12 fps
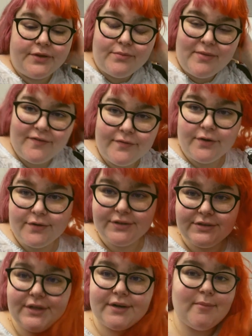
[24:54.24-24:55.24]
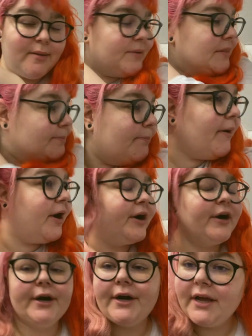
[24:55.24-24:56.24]
you may have noticed that I'm up in the
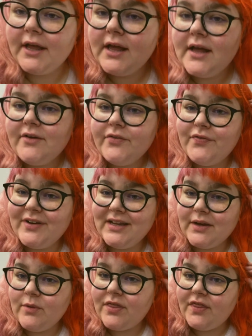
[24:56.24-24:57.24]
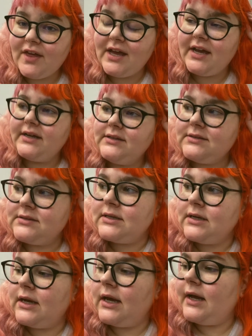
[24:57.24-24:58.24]
barn fiddling with things.
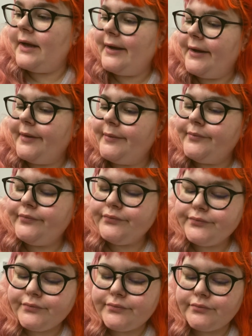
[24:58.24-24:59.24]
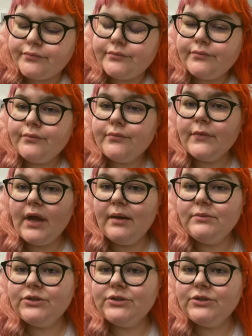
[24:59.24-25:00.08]
Um, I'm